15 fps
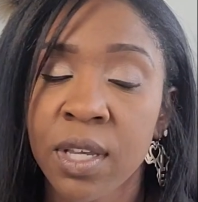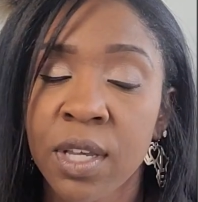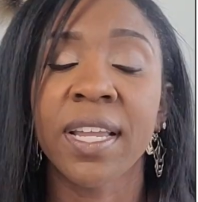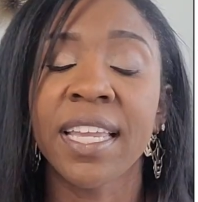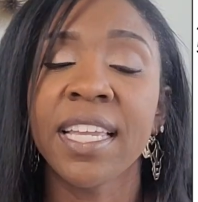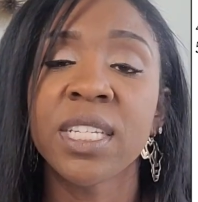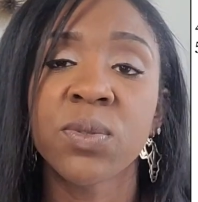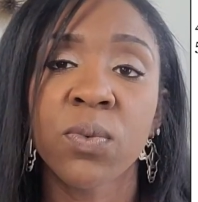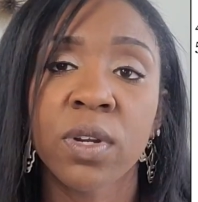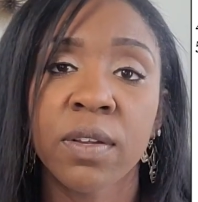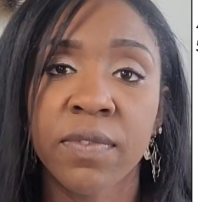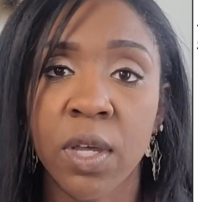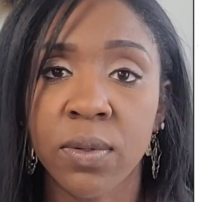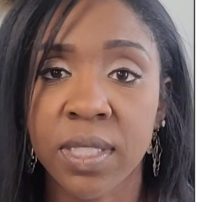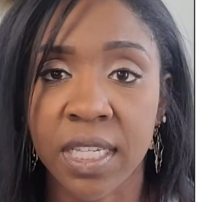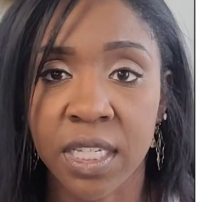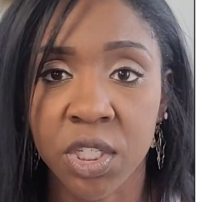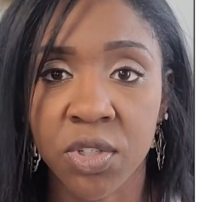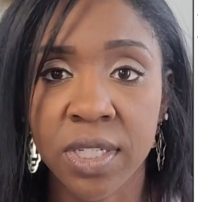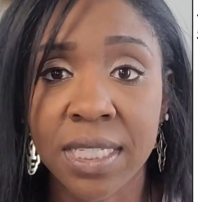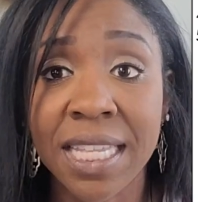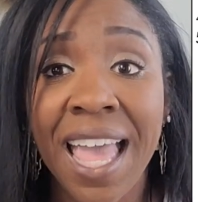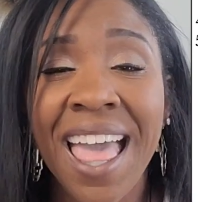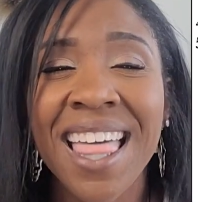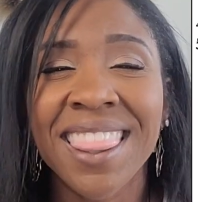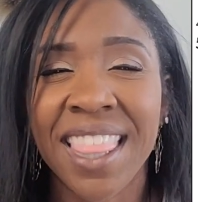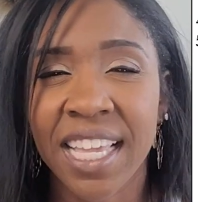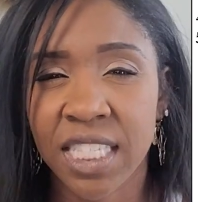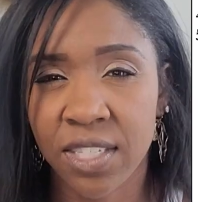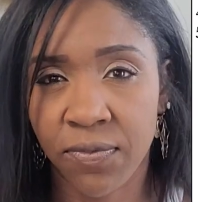For each one of those entries,
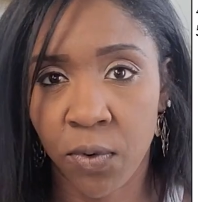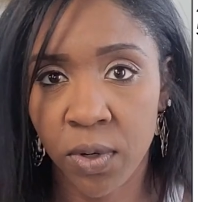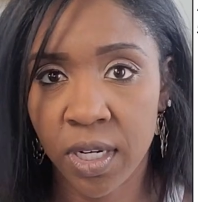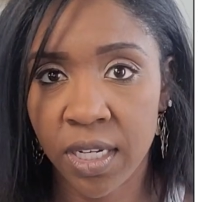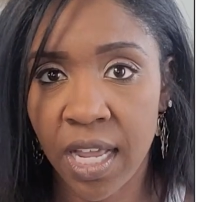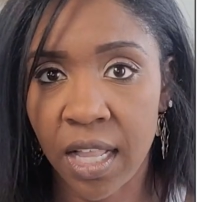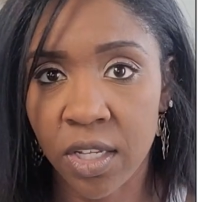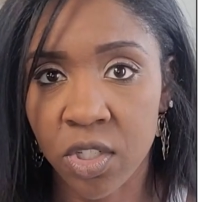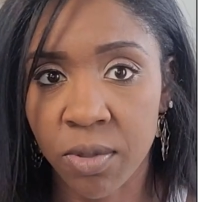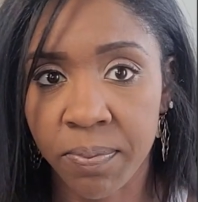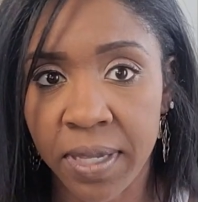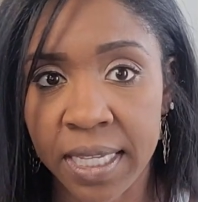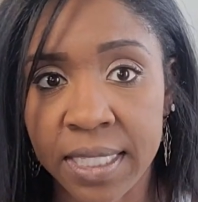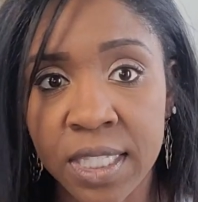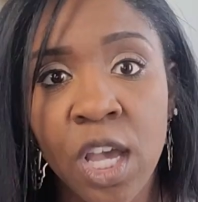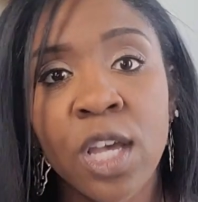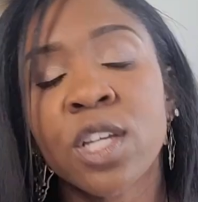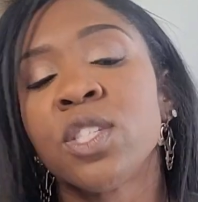that's $40 a piece.